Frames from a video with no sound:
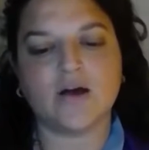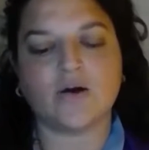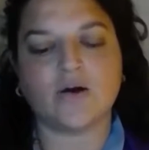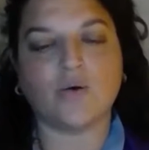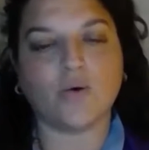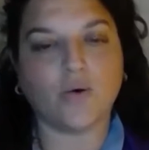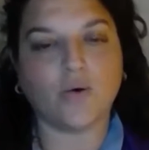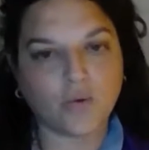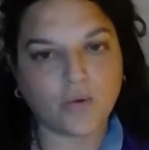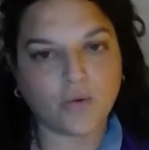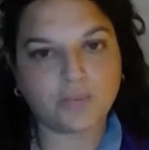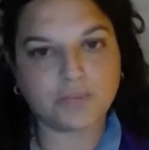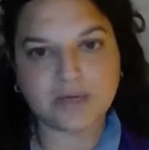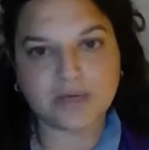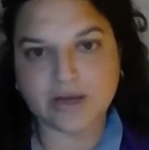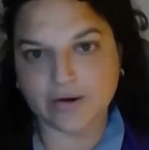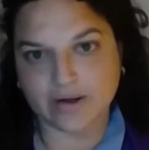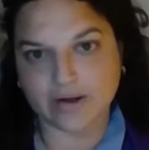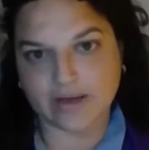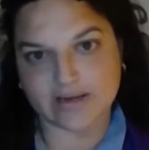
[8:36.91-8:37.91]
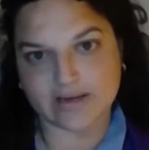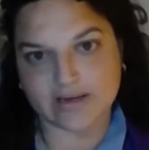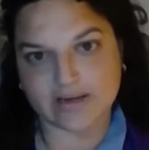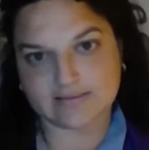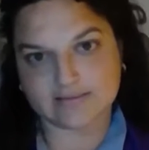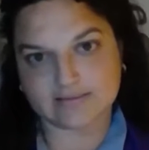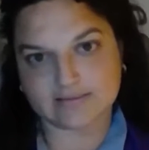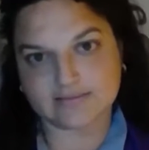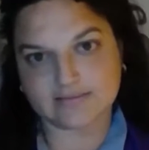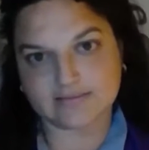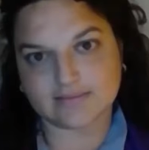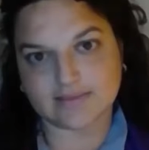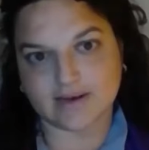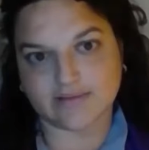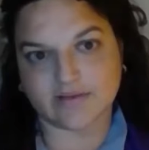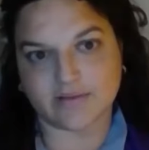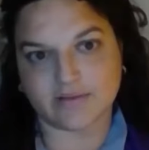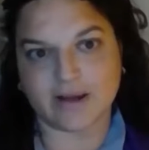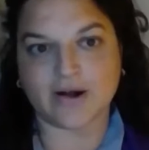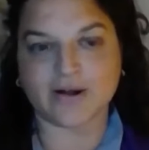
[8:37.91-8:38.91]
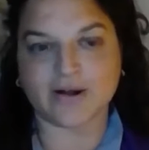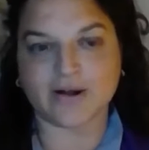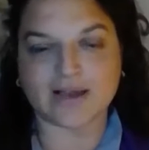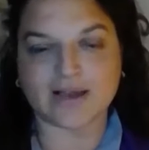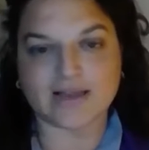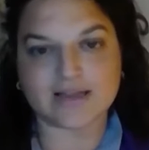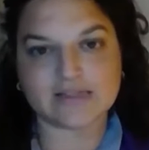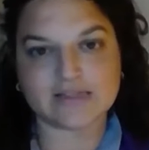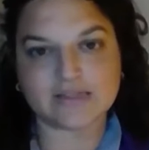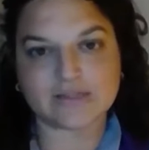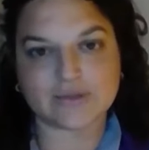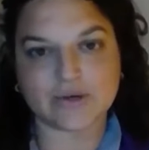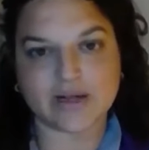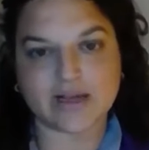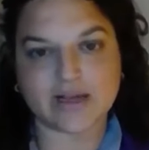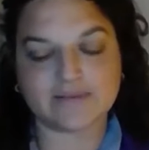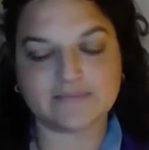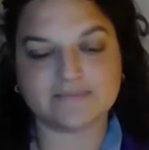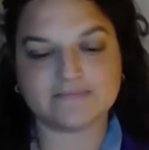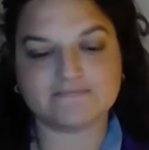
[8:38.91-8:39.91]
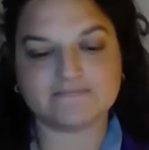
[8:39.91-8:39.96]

a whole period of American history.